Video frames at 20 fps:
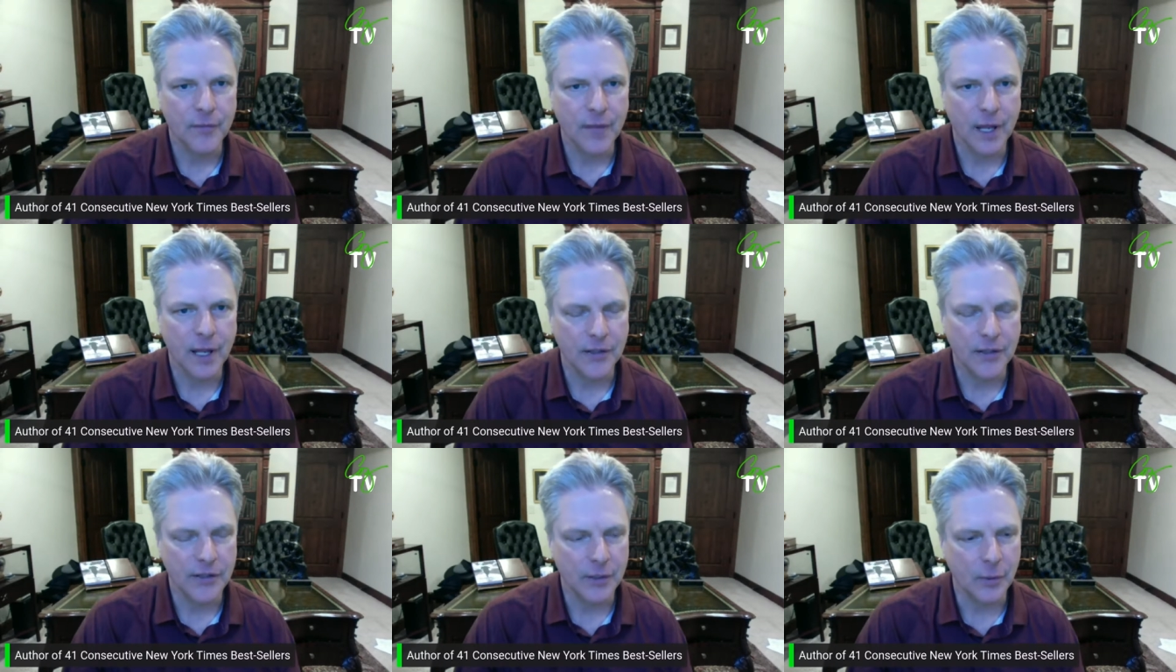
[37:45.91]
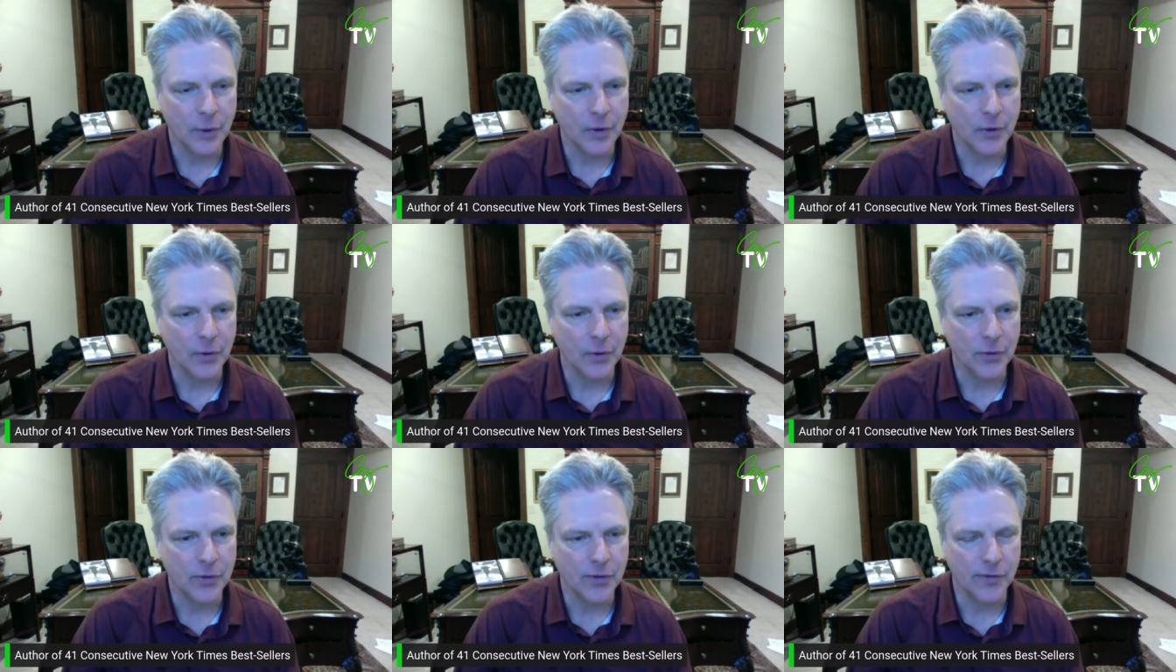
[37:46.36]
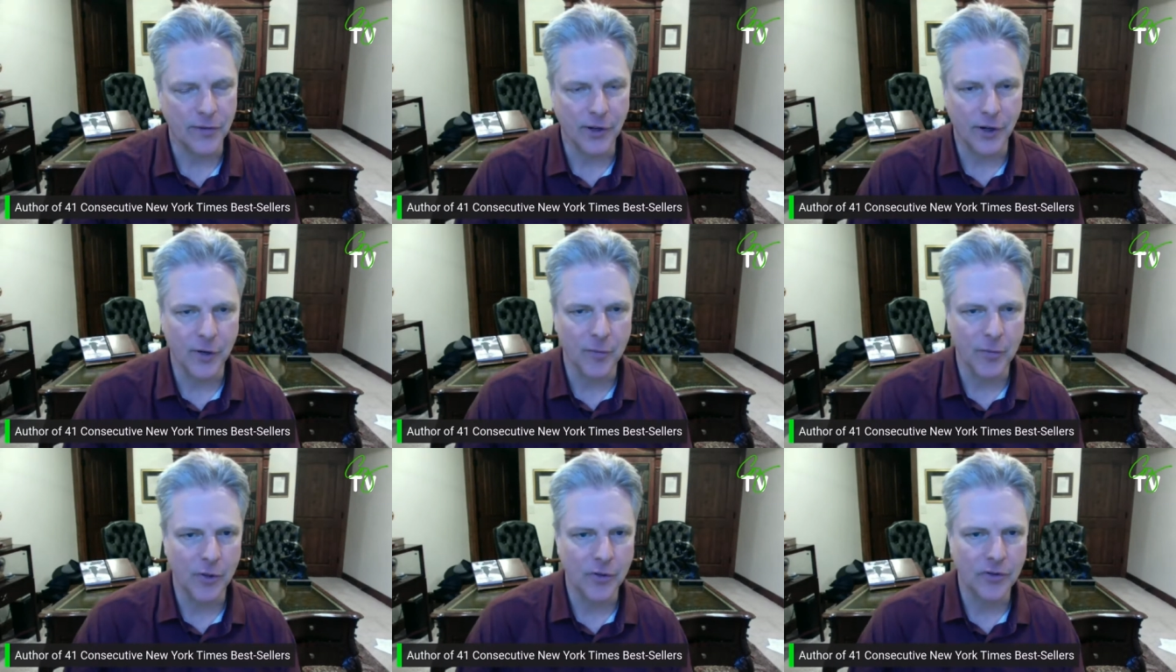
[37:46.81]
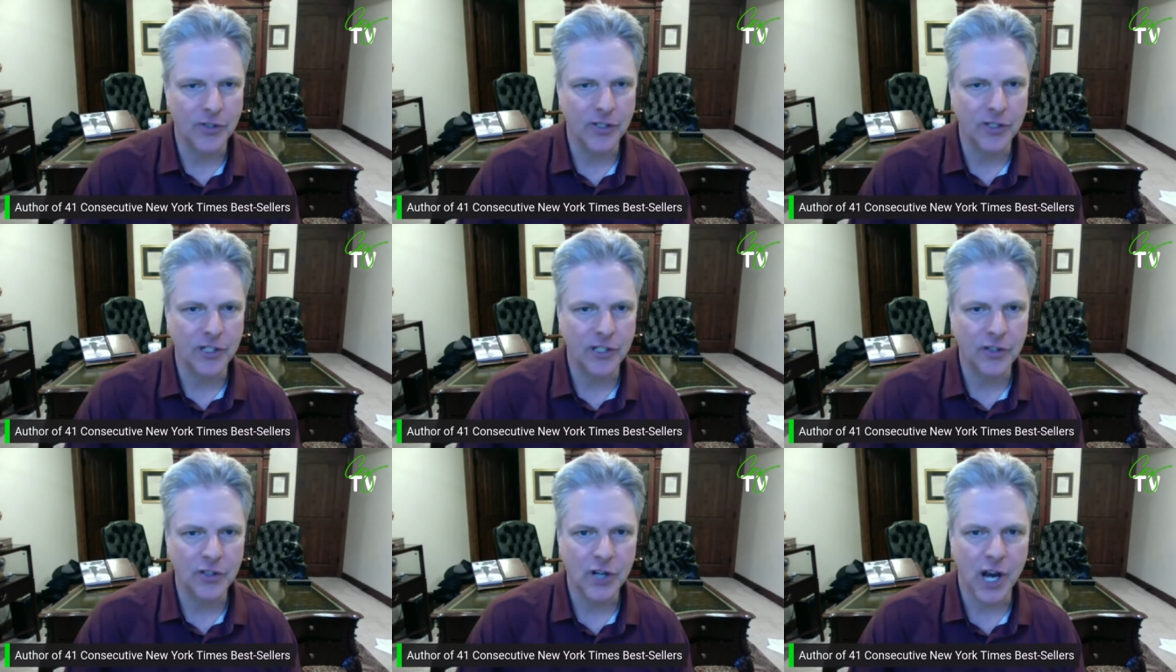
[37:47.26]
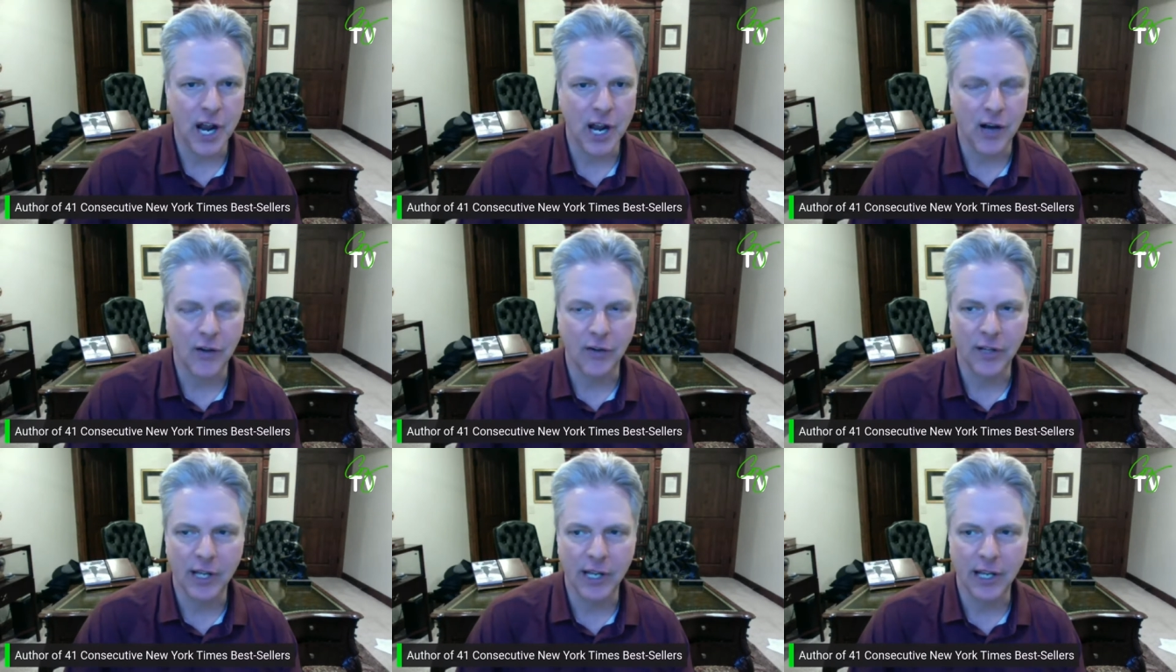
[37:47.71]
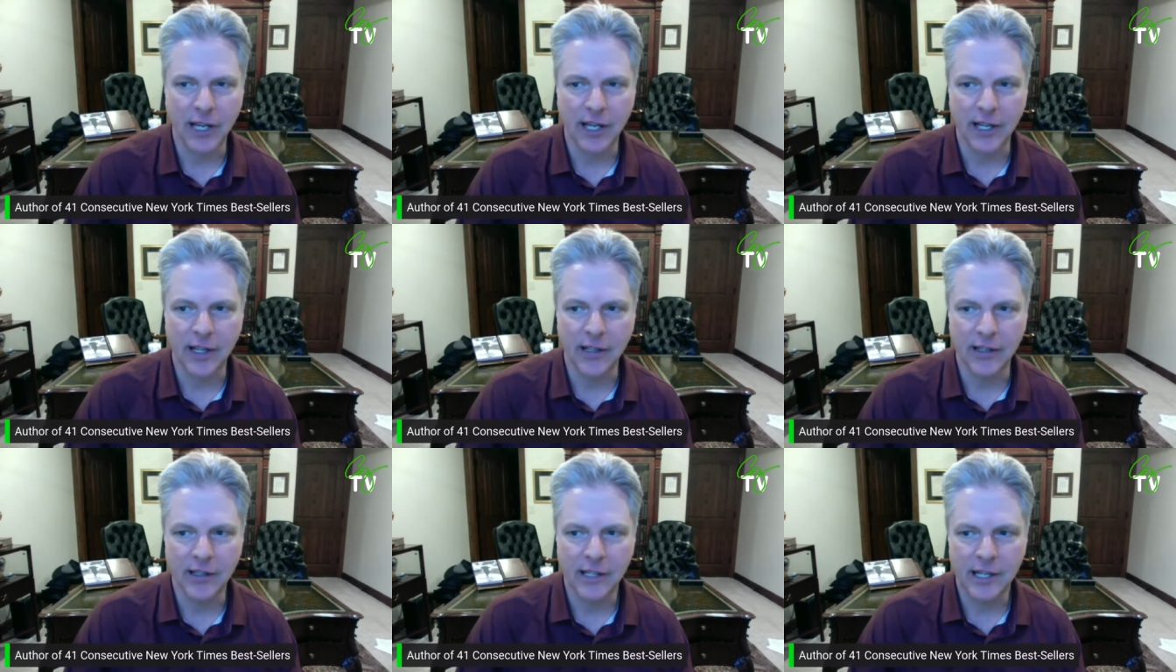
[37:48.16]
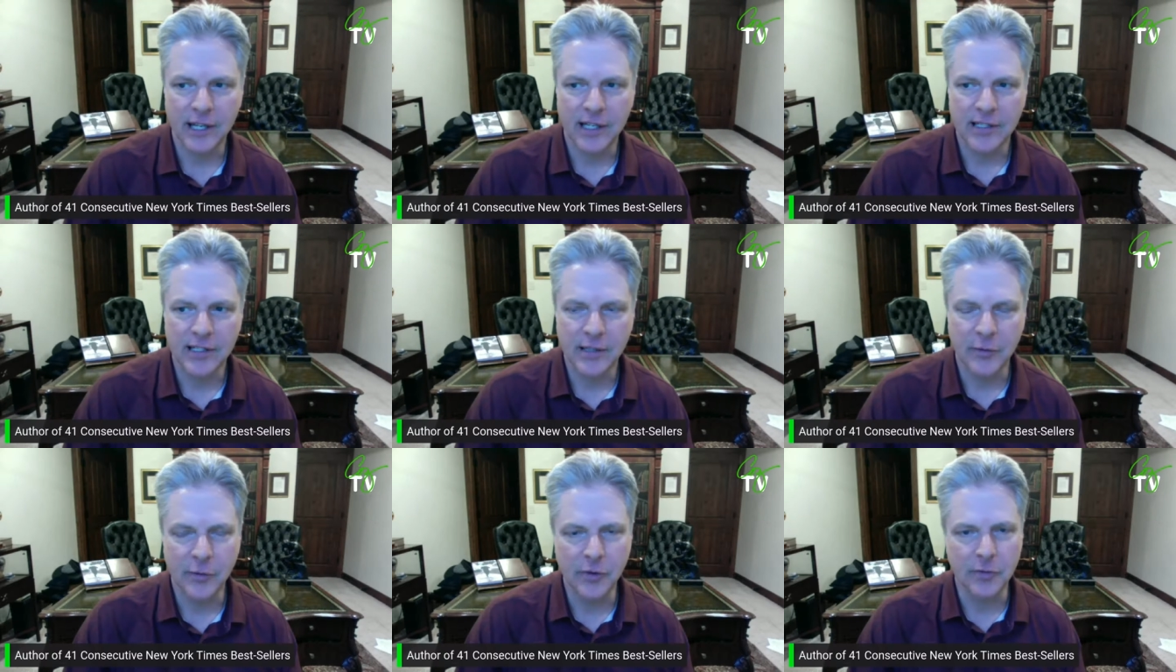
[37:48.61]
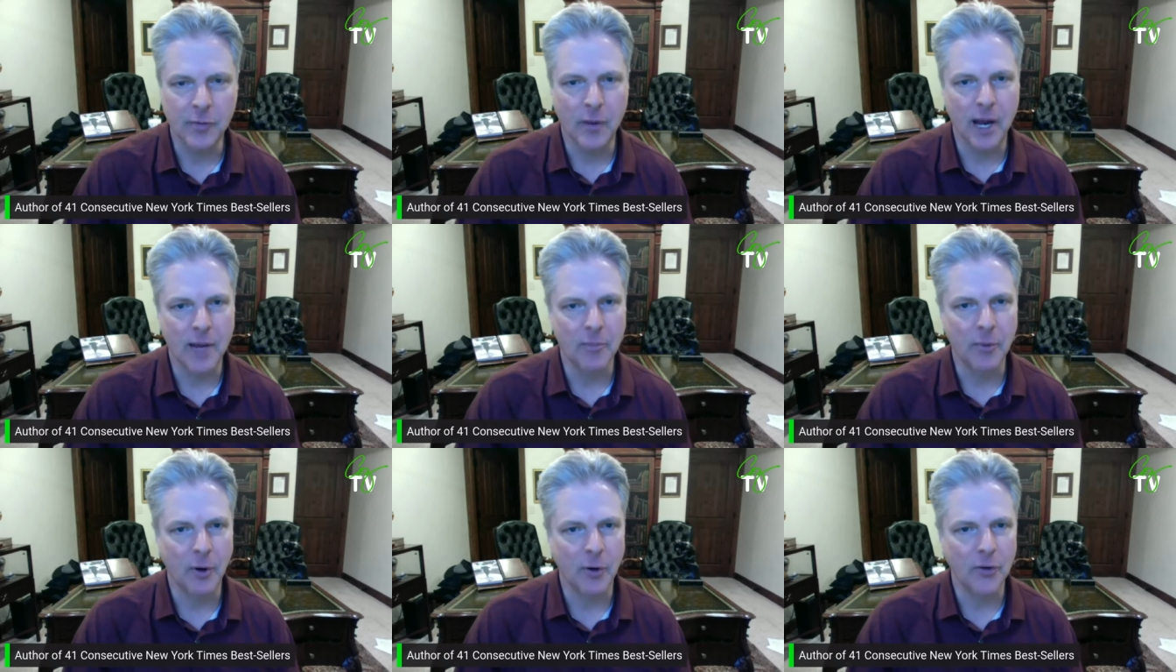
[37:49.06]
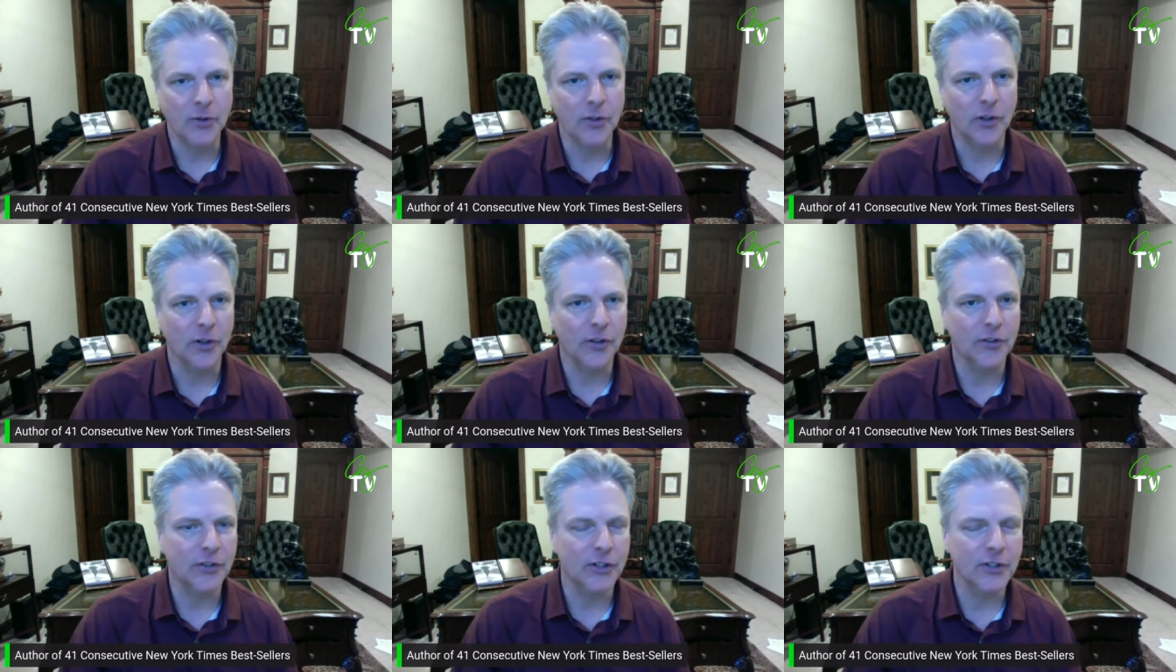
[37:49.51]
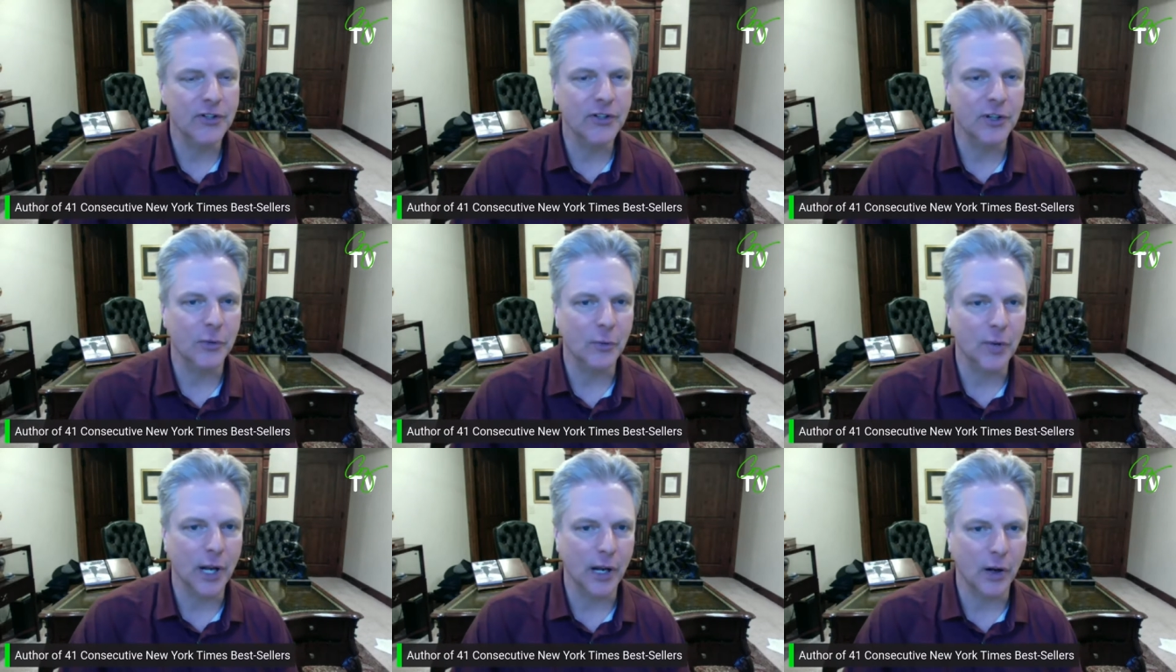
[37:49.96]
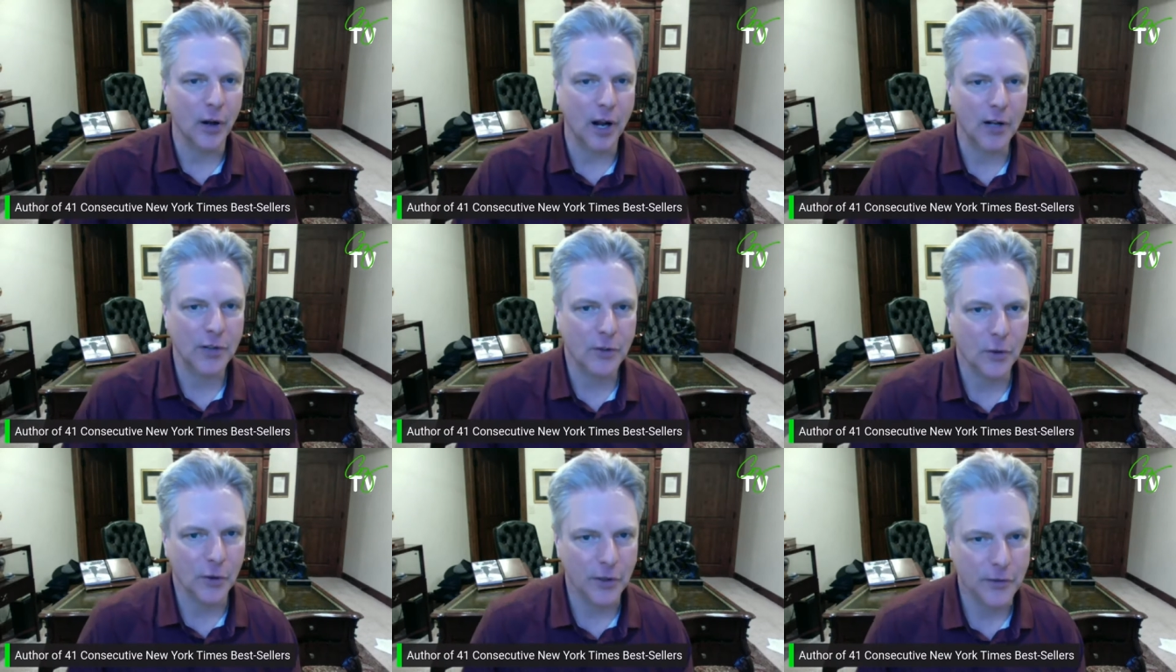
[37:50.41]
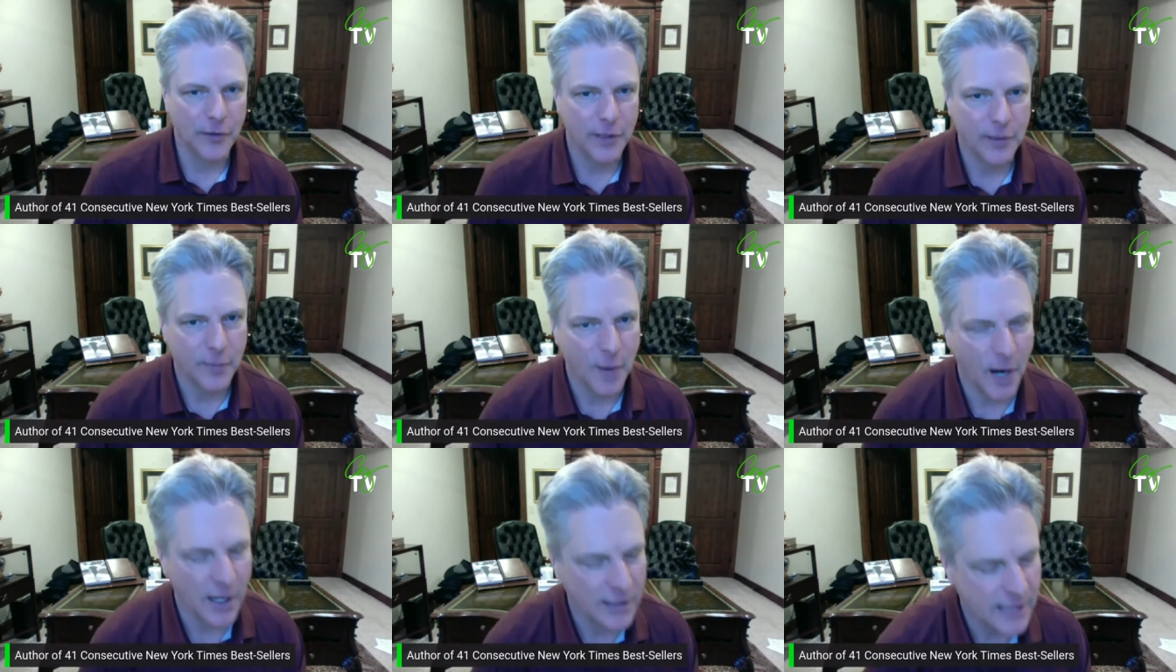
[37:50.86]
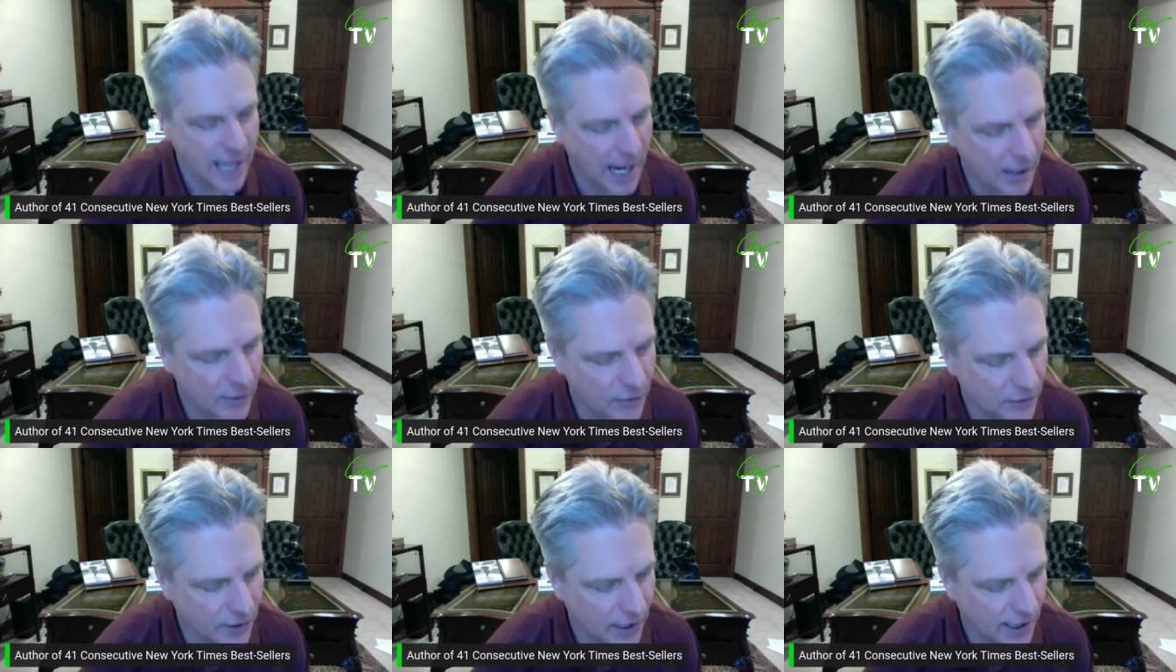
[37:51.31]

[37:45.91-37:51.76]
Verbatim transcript: and she went through severe abuse as a child. And she was my personal assistant when I launched Christmas Box House.